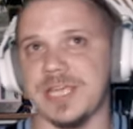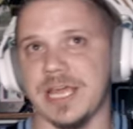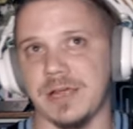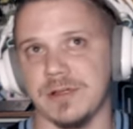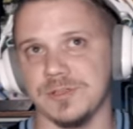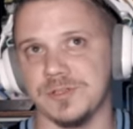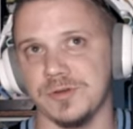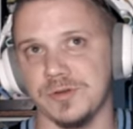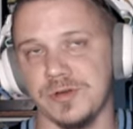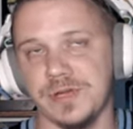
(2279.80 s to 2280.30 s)

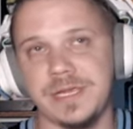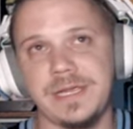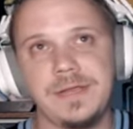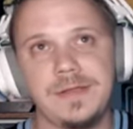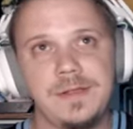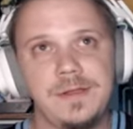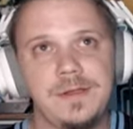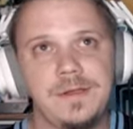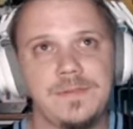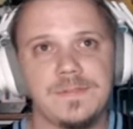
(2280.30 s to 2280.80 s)
territory.
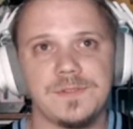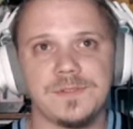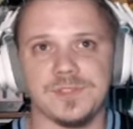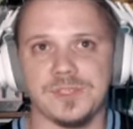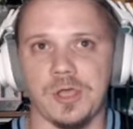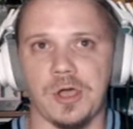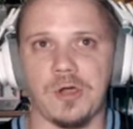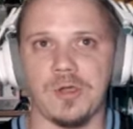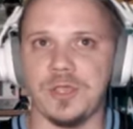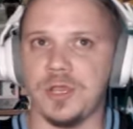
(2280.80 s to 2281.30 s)

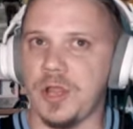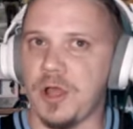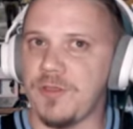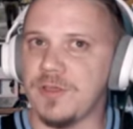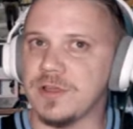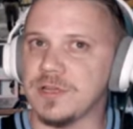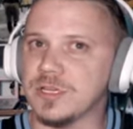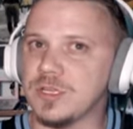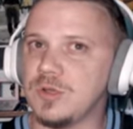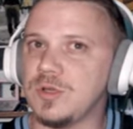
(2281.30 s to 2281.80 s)
So,
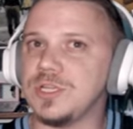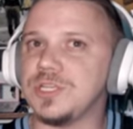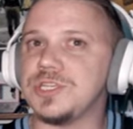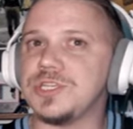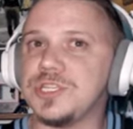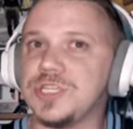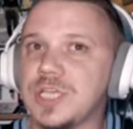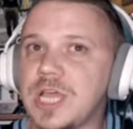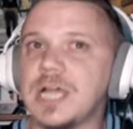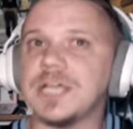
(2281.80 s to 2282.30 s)
they're doing
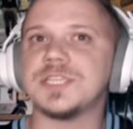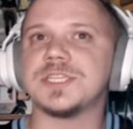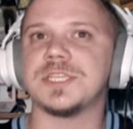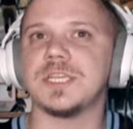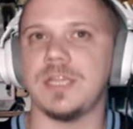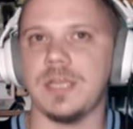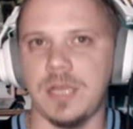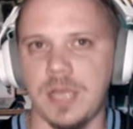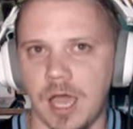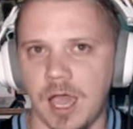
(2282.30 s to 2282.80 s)
just
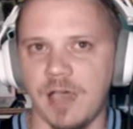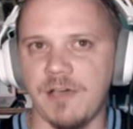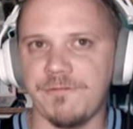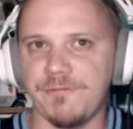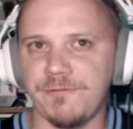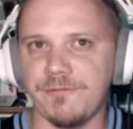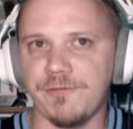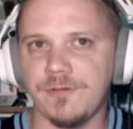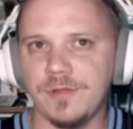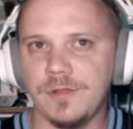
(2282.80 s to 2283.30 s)

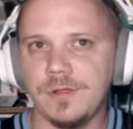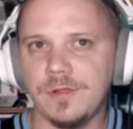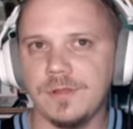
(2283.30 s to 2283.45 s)
enough